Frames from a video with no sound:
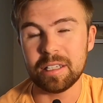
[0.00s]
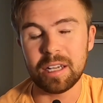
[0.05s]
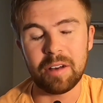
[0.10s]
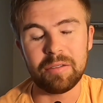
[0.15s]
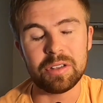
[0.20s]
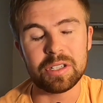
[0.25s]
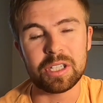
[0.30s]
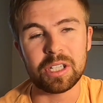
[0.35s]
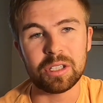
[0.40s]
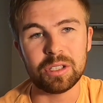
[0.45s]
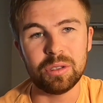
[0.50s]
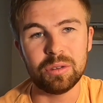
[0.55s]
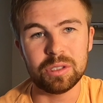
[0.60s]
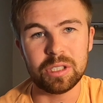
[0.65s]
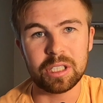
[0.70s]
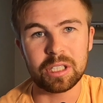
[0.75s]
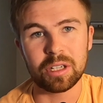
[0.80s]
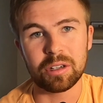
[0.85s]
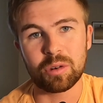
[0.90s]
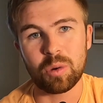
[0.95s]
obviously
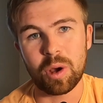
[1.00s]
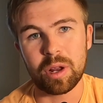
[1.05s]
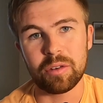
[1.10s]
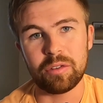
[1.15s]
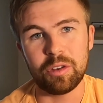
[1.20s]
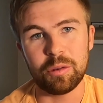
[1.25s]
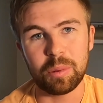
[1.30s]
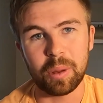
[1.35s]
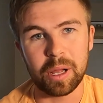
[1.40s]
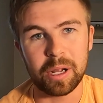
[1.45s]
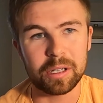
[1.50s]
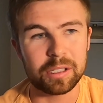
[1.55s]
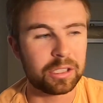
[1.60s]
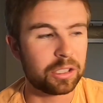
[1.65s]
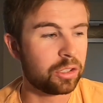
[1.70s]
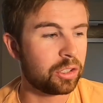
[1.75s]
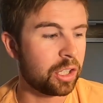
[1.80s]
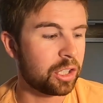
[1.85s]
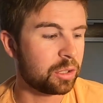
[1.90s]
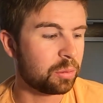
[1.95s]
losing uh, quite a few players
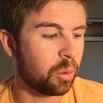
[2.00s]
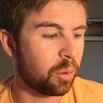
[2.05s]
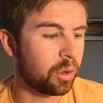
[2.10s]
in the transfer